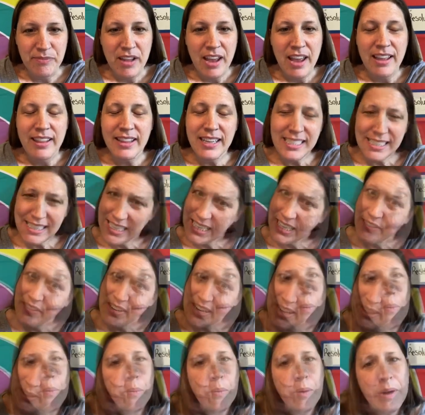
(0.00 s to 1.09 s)
Let's think of
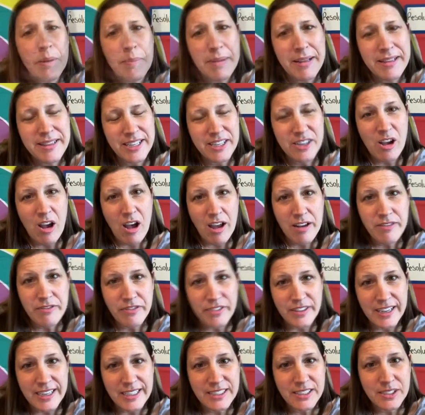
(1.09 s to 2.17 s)
another. What about the
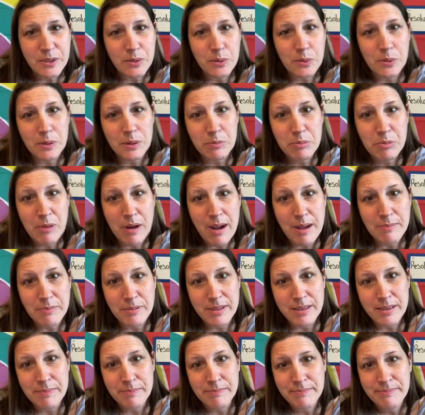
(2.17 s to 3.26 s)
conflict or
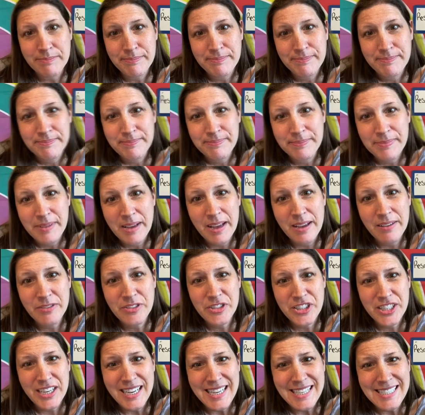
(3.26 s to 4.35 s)
problem of
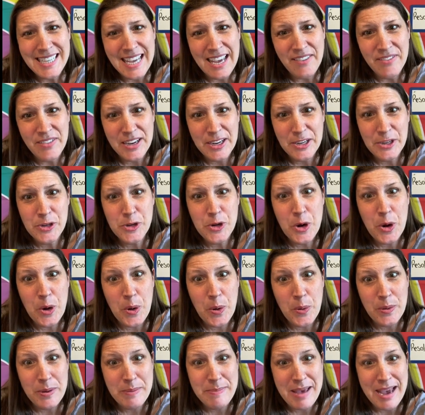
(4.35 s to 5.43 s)
Jess having
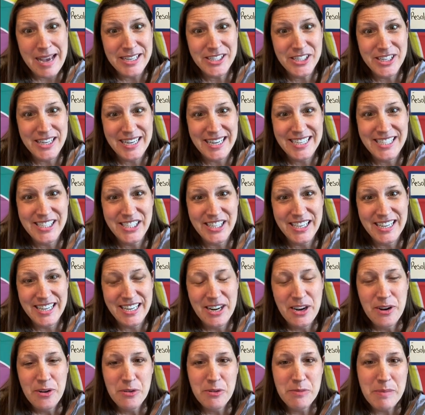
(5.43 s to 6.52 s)
no imagination?
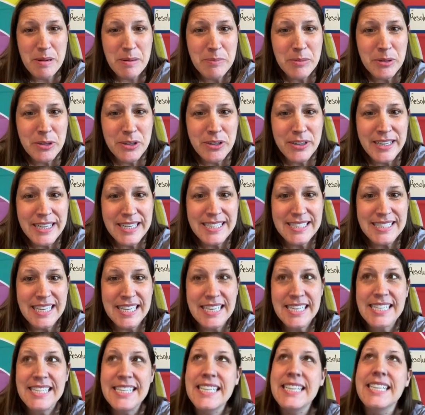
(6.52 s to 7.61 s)
Remember, he said
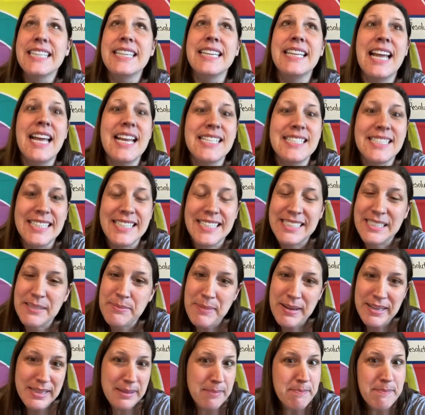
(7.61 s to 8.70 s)
he needed Leslie to
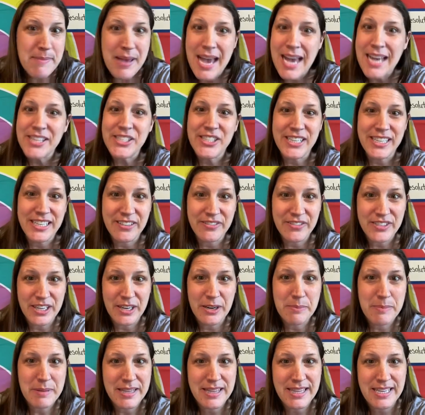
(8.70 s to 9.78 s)
make the magic of
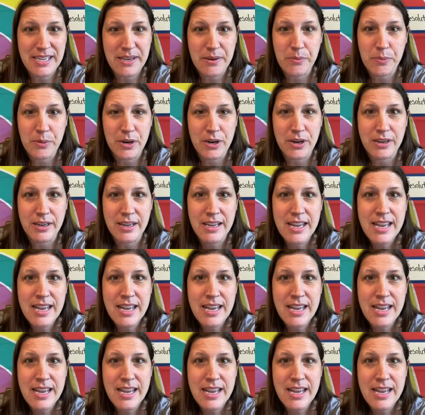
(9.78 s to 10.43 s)
Terabithia work.